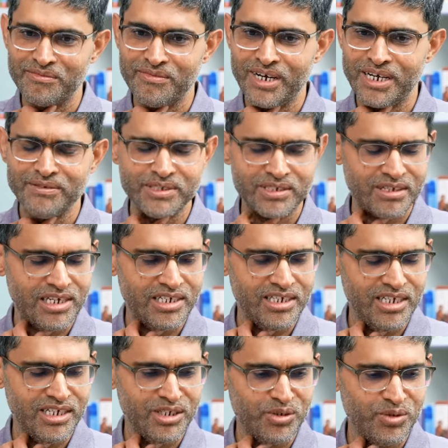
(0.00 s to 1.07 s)
I was
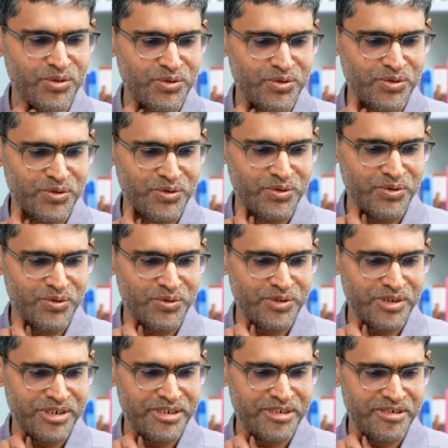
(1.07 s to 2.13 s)
listening to
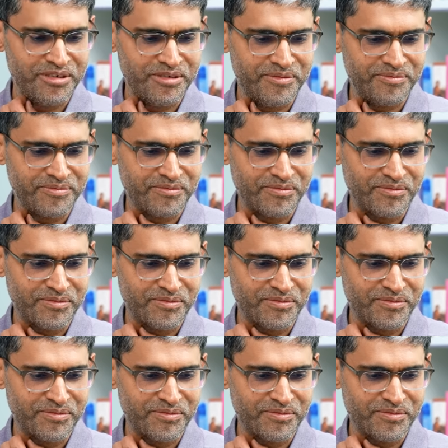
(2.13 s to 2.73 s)
um,